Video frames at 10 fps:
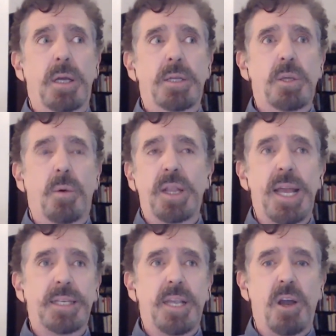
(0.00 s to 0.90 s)
so it
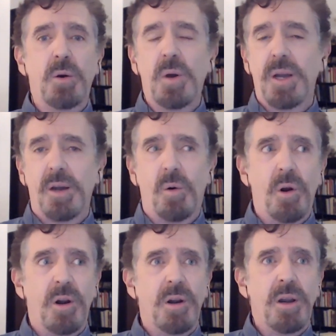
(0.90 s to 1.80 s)
let go,
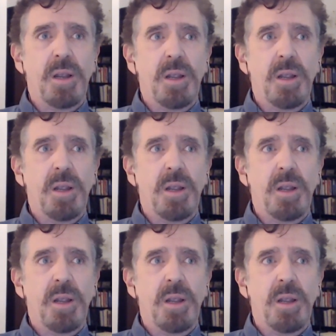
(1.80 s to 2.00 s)
or